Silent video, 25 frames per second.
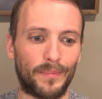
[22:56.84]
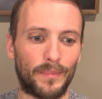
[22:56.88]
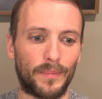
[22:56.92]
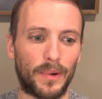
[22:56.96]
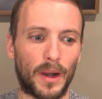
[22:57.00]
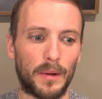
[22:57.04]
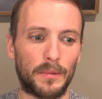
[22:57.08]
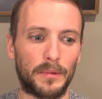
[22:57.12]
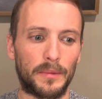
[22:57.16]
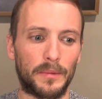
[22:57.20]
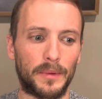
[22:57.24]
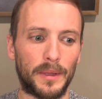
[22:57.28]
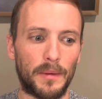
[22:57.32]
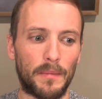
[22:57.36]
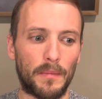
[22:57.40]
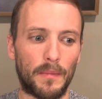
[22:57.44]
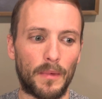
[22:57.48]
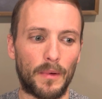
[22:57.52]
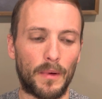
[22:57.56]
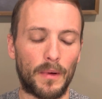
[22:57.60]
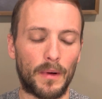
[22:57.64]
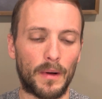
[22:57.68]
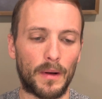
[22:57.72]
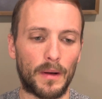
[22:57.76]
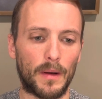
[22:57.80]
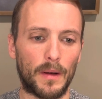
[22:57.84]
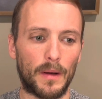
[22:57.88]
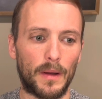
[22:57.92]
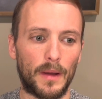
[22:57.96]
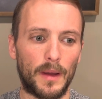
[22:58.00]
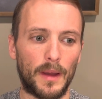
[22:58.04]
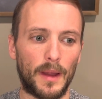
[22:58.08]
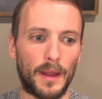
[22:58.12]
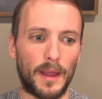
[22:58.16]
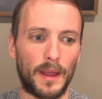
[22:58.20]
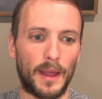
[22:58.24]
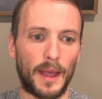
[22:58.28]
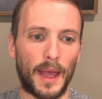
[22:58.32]
probably more
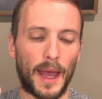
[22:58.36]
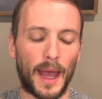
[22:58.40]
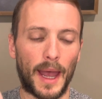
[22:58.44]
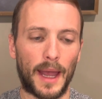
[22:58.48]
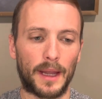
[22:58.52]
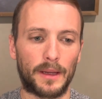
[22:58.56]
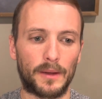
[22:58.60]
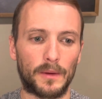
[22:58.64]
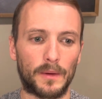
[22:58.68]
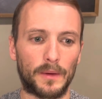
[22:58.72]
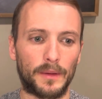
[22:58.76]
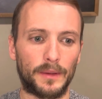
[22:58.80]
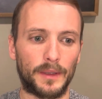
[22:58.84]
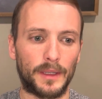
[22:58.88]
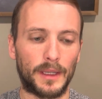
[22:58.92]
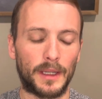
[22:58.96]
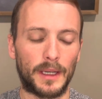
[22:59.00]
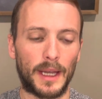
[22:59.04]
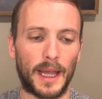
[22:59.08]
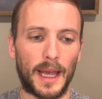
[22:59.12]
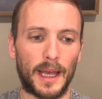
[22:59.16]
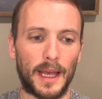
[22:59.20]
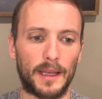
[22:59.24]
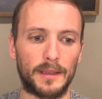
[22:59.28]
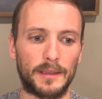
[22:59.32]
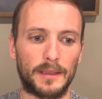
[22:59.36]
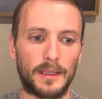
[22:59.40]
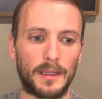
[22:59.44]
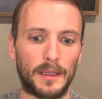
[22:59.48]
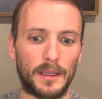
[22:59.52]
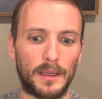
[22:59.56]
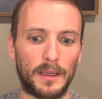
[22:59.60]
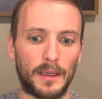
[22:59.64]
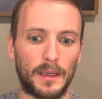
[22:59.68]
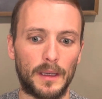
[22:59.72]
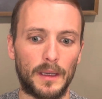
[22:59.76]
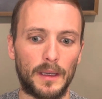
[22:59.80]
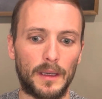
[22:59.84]
accurately, it has a
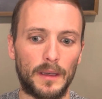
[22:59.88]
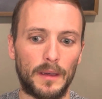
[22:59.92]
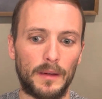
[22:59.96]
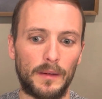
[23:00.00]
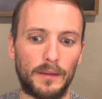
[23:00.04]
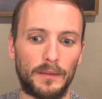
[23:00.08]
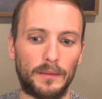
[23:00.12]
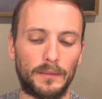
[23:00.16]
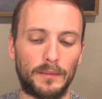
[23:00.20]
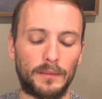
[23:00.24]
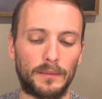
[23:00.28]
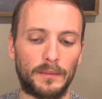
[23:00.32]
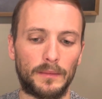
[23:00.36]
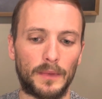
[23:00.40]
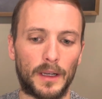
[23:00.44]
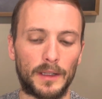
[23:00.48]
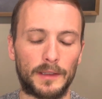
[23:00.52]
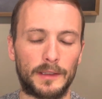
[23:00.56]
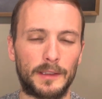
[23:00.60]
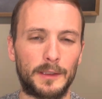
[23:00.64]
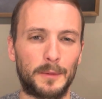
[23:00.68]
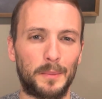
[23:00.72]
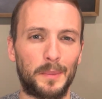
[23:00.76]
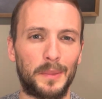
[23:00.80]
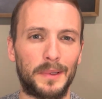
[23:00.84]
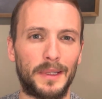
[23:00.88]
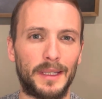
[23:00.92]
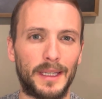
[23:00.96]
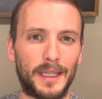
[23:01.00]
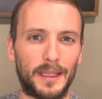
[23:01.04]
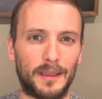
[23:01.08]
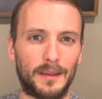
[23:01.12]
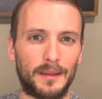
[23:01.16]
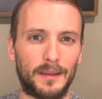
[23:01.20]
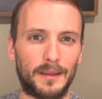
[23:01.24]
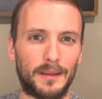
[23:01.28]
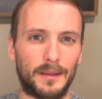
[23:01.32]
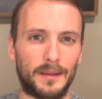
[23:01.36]
split
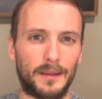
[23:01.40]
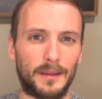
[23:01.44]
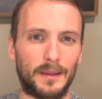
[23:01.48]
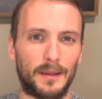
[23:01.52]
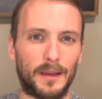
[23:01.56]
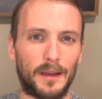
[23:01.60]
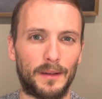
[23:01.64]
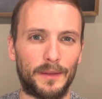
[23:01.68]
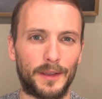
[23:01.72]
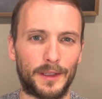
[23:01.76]
of